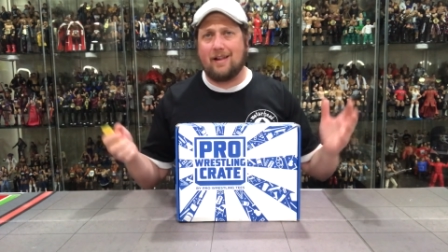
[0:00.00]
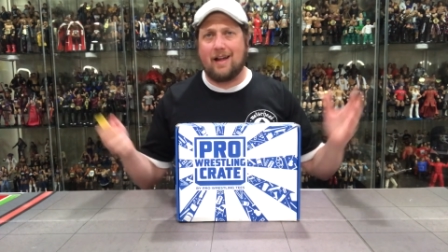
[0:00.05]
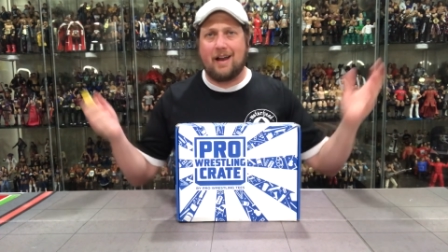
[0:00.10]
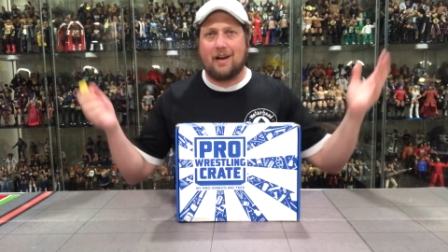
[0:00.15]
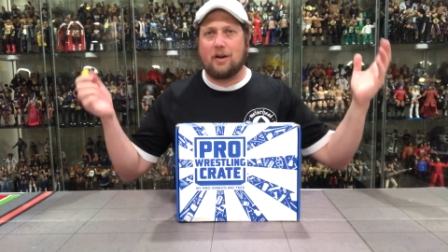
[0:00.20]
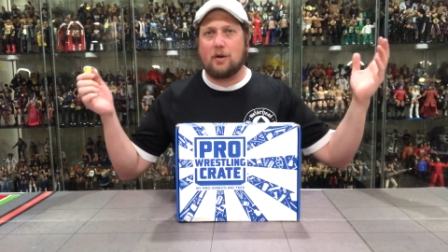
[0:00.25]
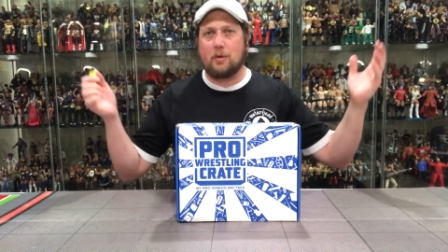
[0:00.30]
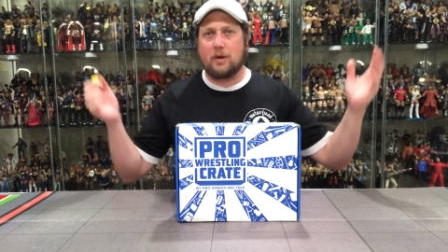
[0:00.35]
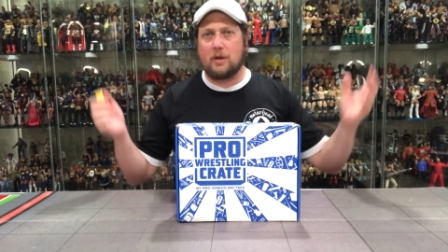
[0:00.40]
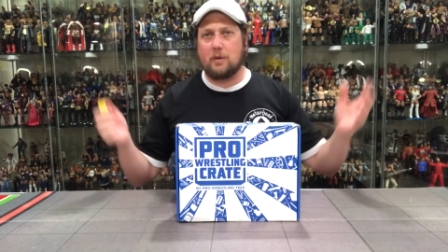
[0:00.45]
I
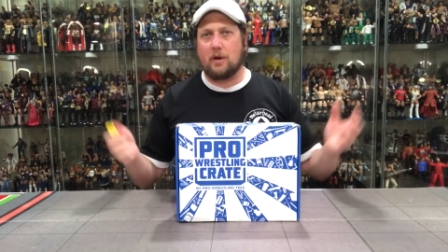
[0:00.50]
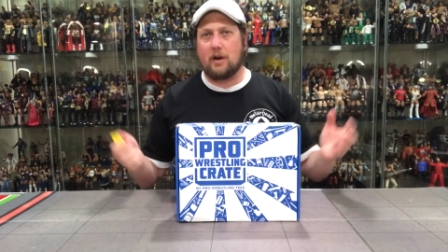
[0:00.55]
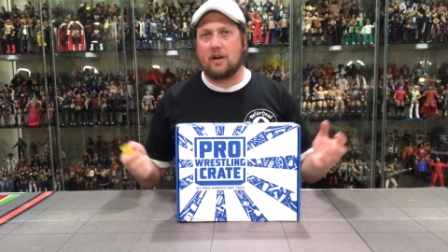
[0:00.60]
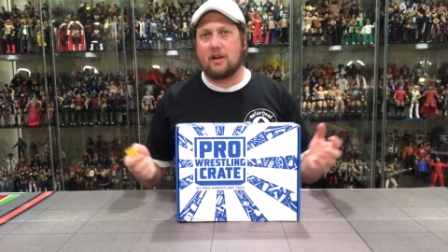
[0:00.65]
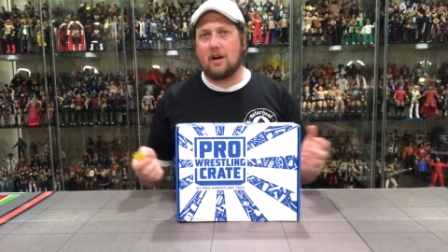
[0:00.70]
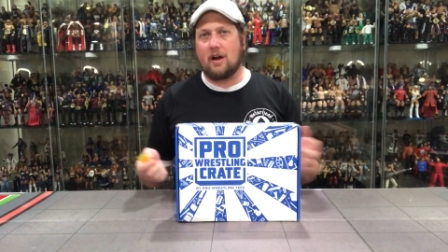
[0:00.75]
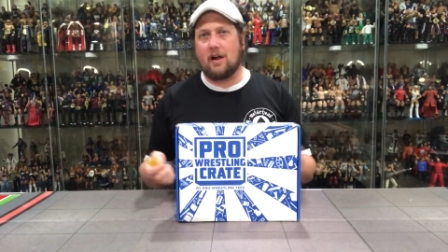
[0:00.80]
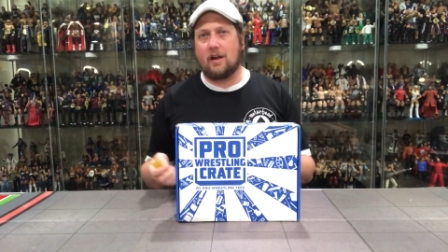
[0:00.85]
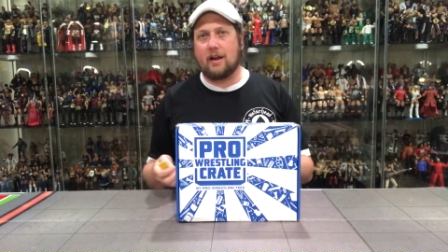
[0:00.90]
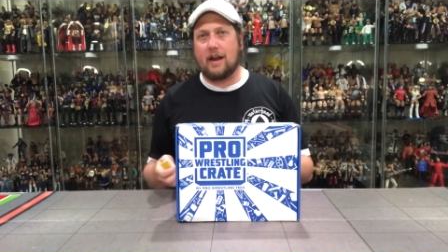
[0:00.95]
don't know what you want
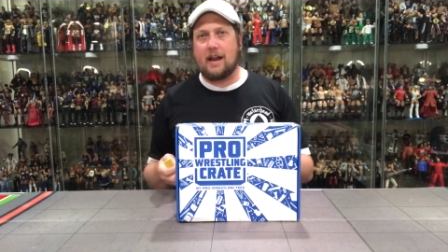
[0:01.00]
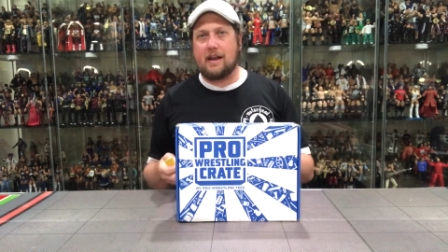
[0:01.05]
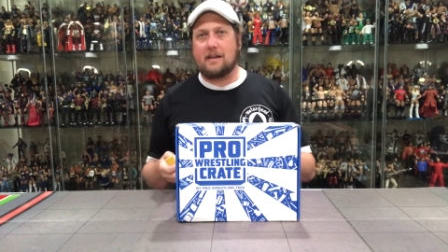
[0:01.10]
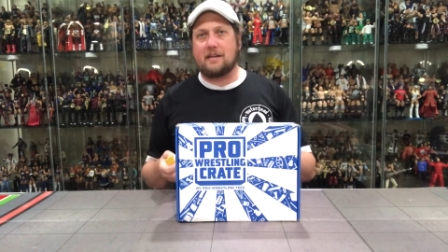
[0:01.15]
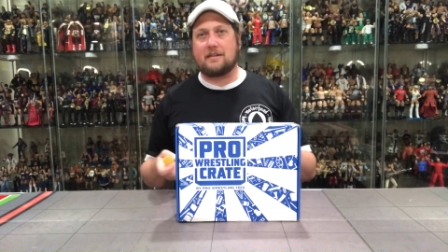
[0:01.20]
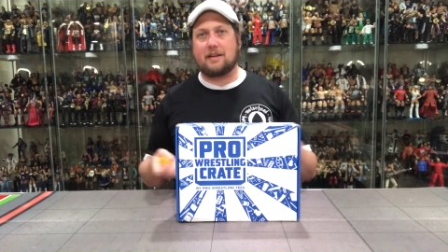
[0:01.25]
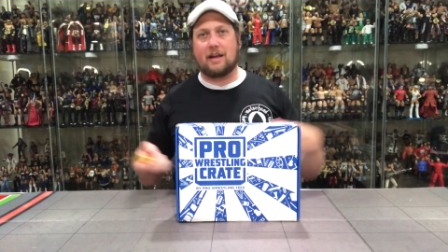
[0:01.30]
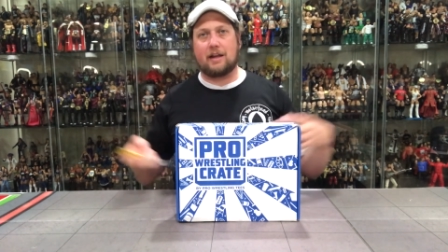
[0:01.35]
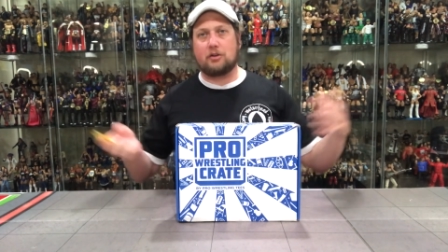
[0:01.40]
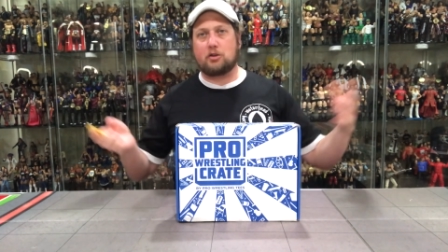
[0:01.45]
to call it. I
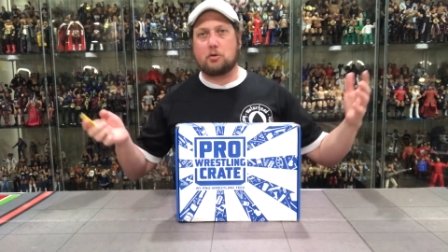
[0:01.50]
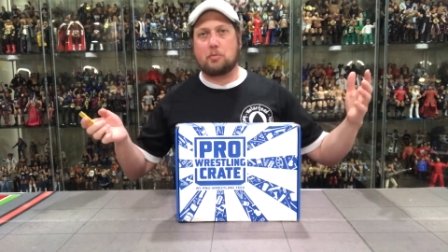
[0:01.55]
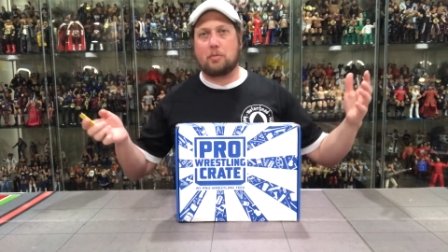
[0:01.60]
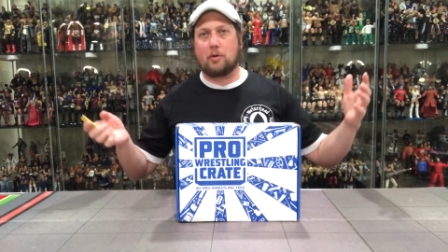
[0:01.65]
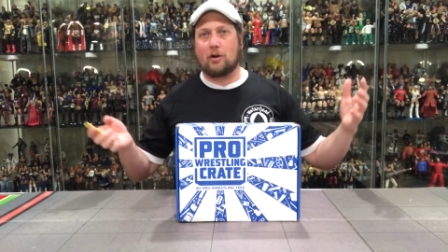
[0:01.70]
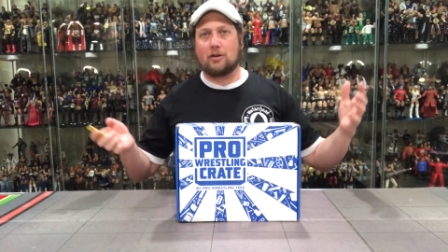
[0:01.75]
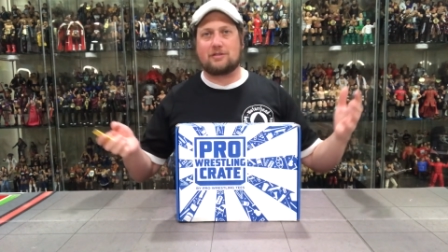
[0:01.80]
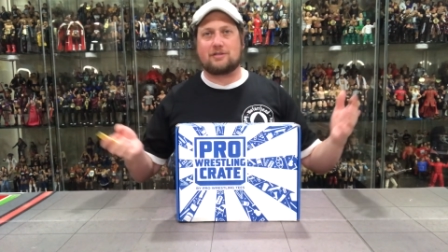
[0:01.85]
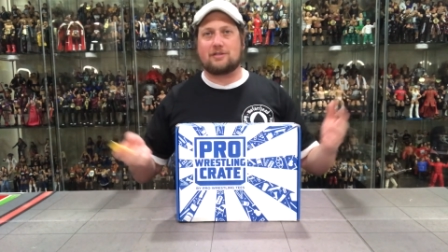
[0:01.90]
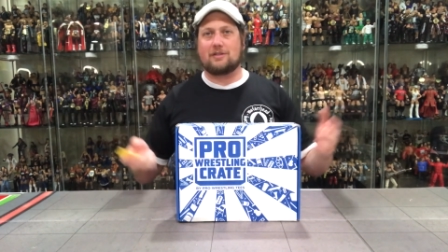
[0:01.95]
didn't take it too
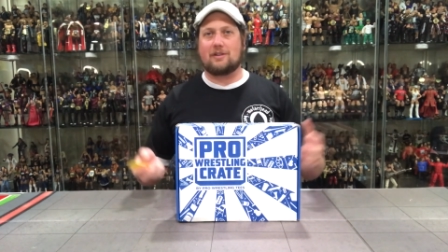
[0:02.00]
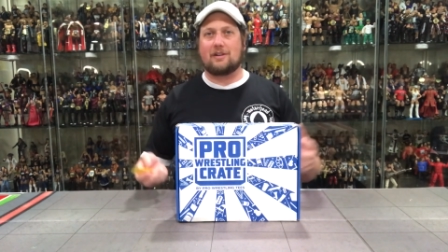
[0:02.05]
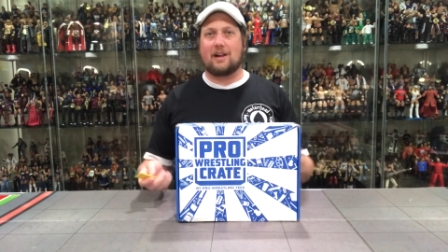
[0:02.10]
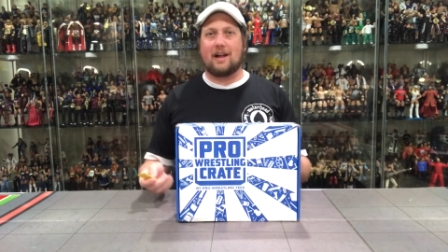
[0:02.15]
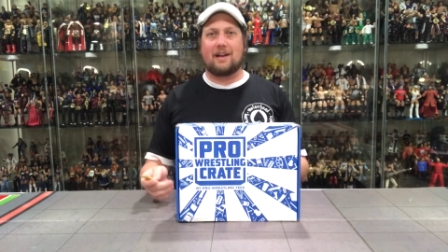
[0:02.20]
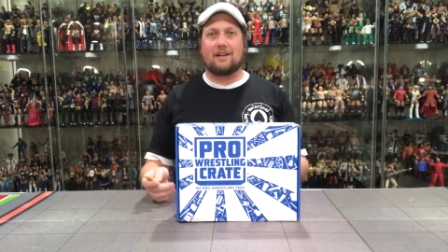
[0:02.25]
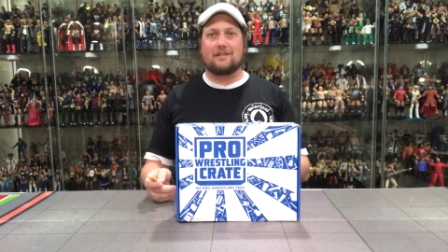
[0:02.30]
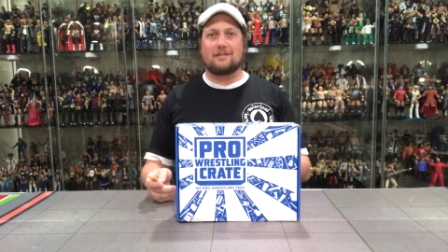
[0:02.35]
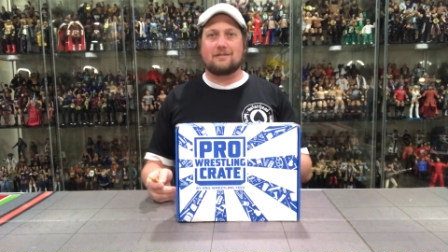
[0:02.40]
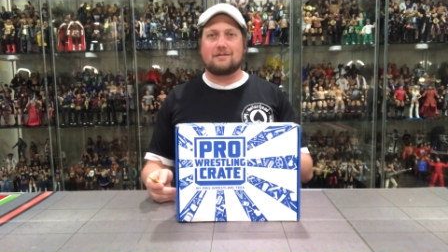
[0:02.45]
personal.
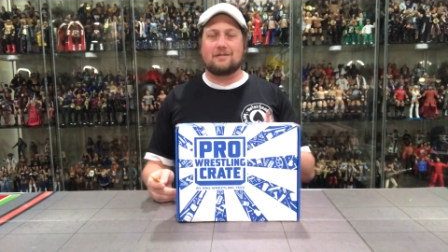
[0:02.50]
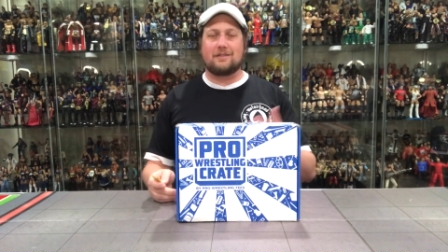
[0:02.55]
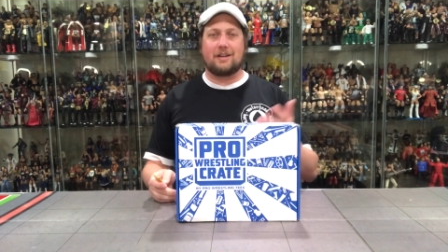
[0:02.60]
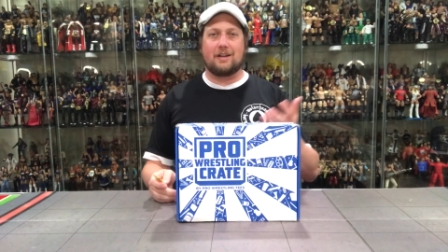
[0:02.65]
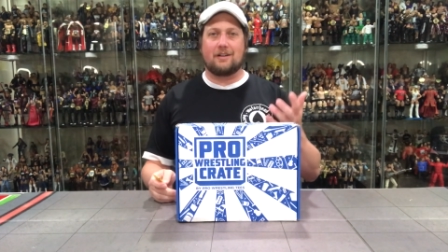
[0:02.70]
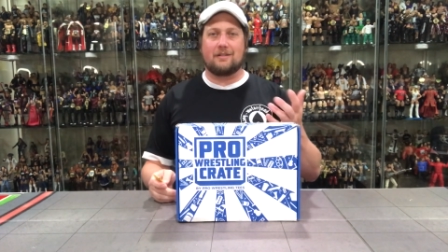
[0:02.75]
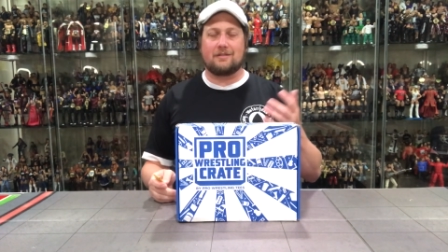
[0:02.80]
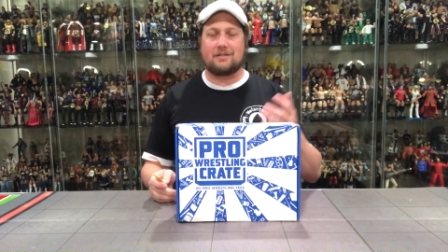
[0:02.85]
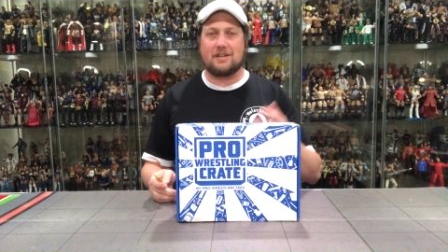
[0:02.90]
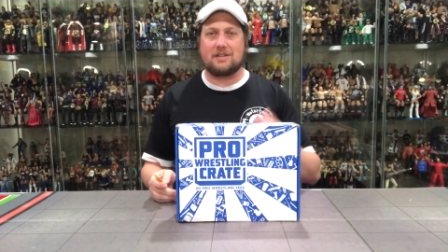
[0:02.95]
I don't, you
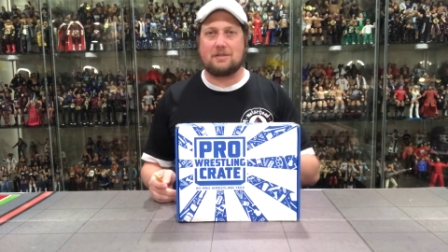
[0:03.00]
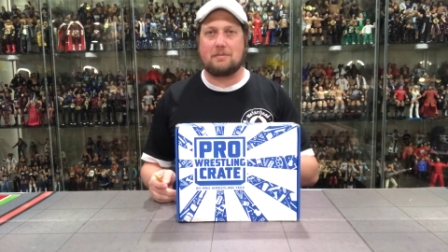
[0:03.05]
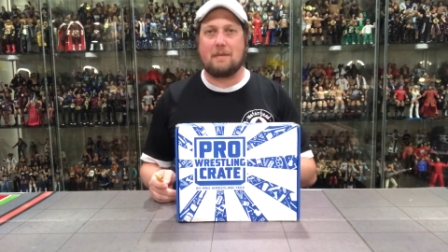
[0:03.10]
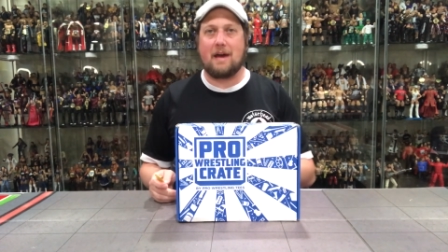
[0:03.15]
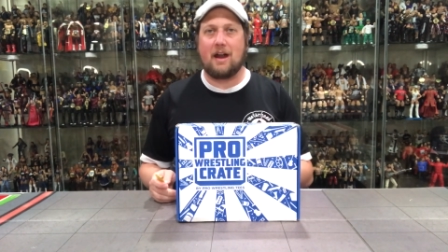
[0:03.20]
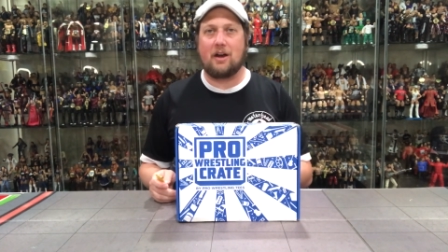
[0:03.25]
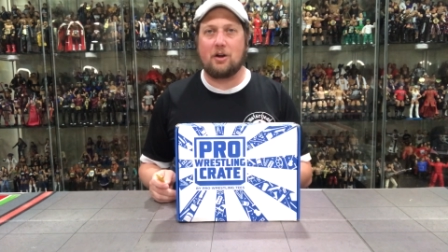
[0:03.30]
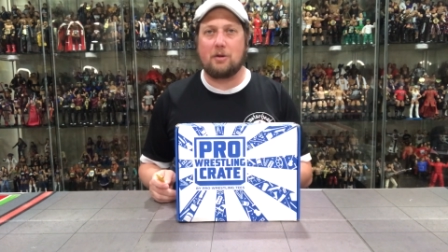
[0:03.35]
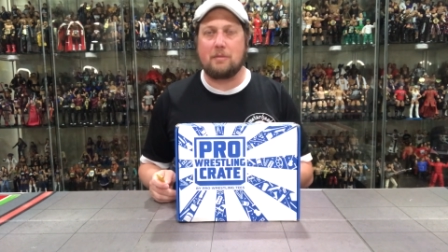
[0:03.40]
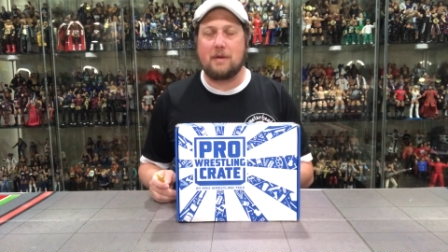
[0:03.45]
know, it doesn't
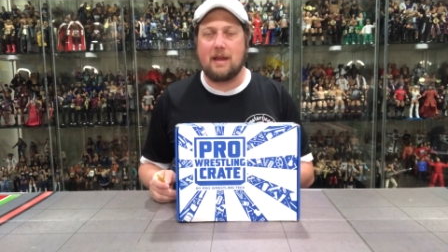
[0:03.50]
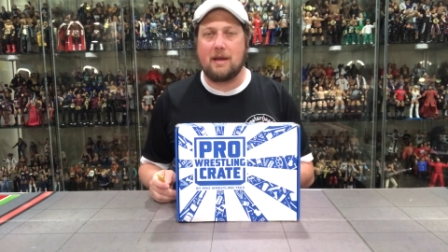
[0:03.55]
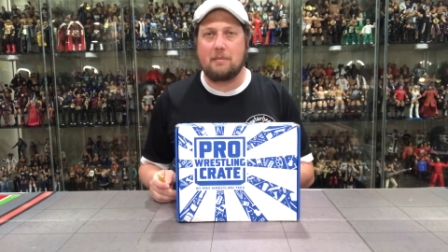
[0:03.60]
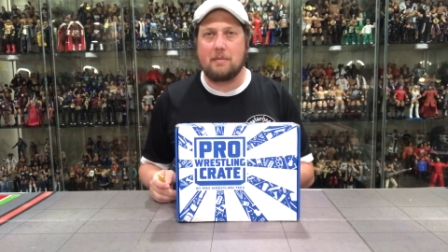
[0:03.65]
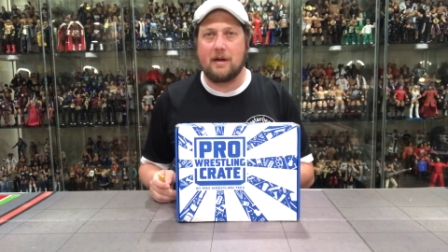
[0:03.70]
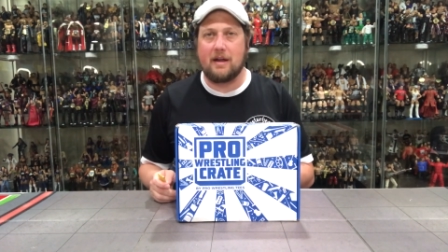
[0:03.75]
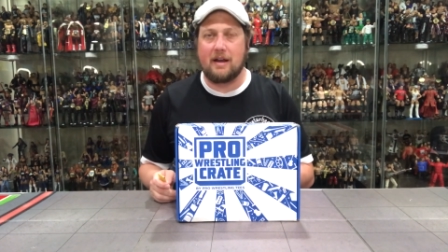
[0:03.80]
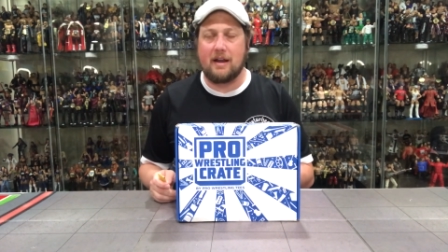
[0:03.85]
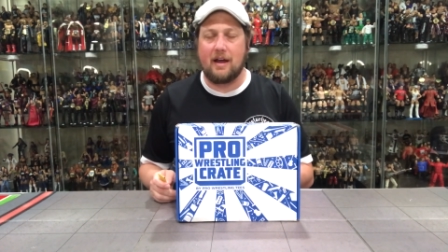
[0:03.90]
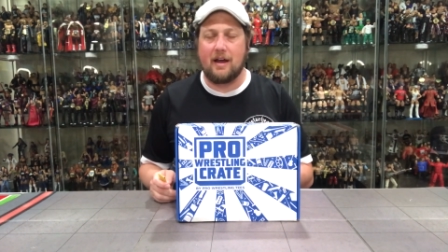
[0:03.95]
matter to me.
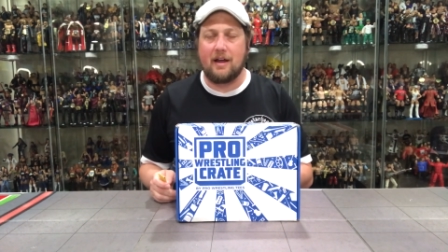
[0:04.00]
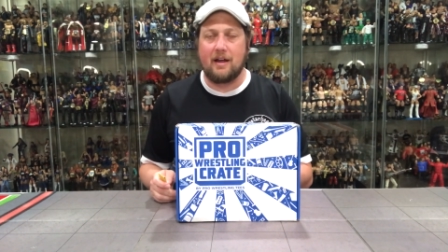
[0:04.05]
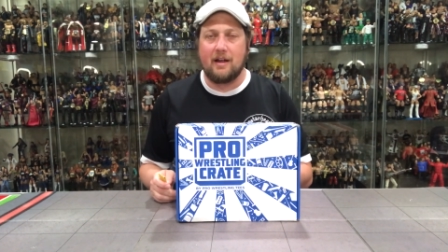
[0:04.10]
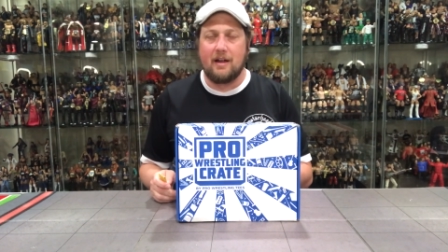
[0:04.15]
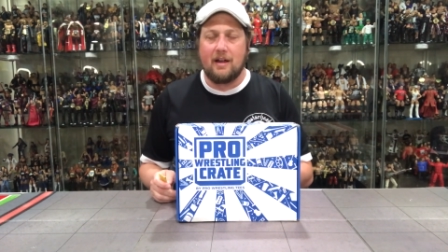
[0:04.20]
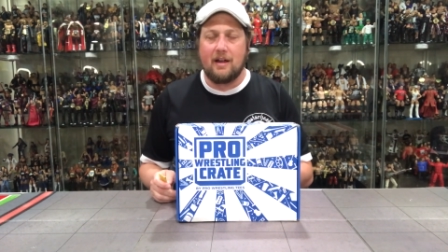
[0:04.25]
But